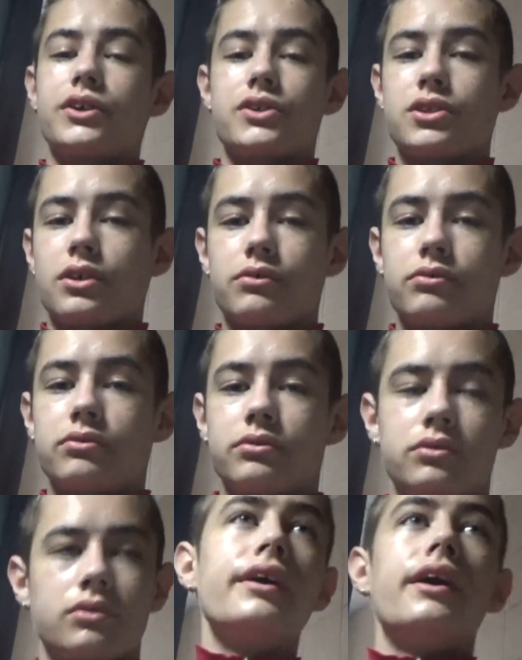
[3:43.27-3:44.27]
or so.
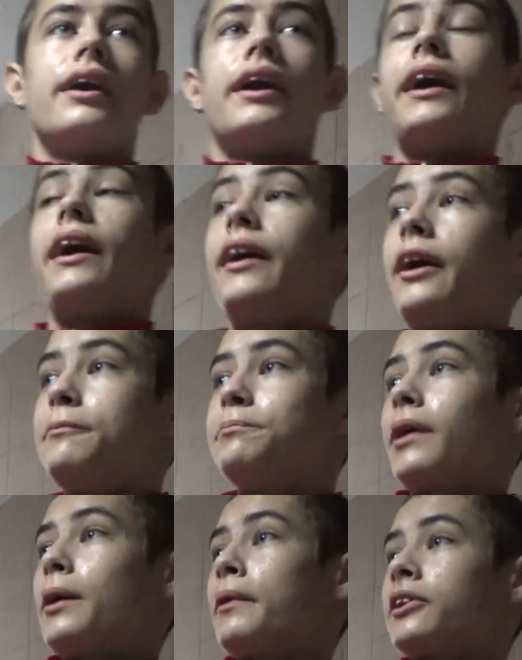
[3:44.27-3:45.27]

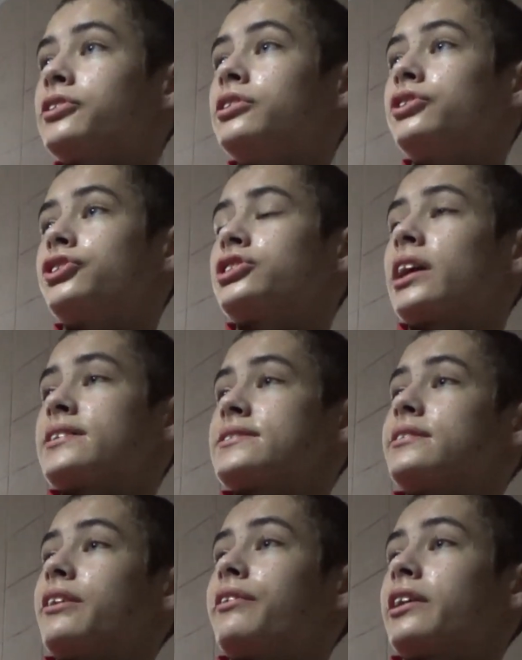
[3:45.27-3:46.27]
I'm actually just like
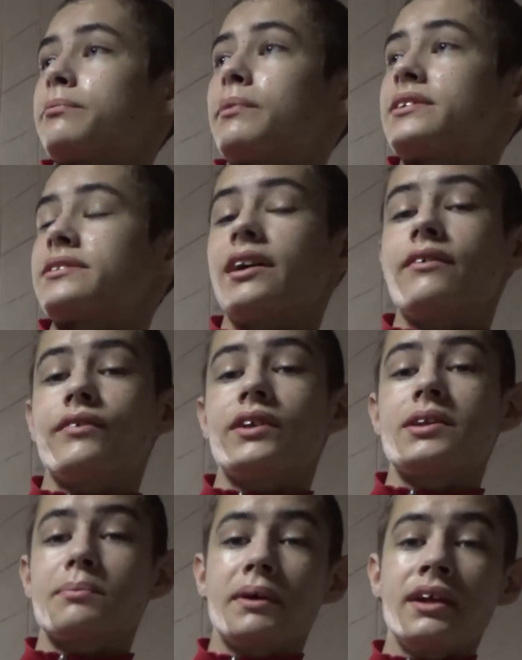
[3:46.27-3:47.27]
staring at myself in
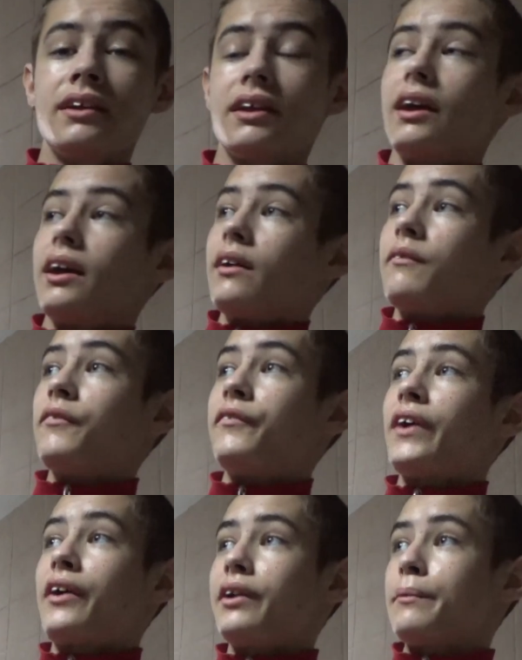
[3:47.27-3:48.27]
this minute.
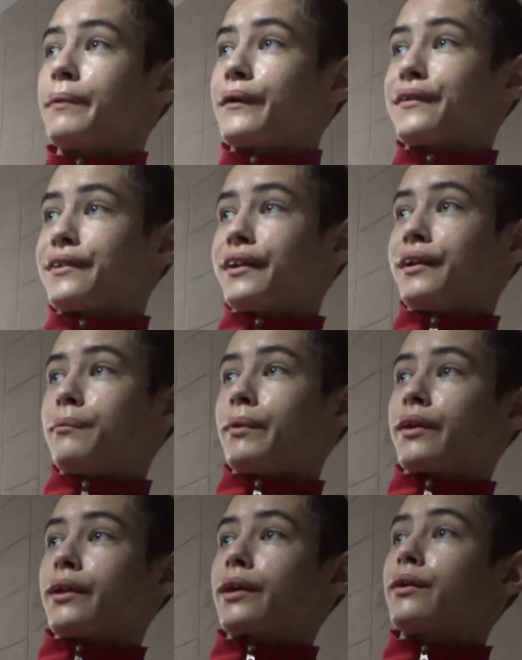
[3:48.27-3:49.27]
Very embarrassing
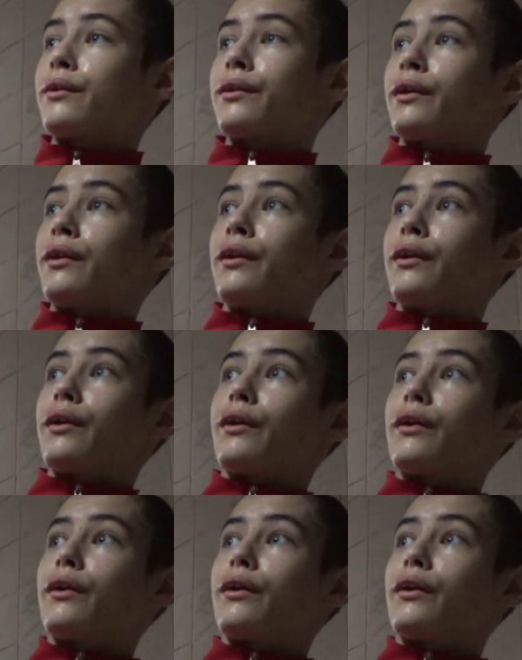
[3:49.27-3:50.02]
because like you see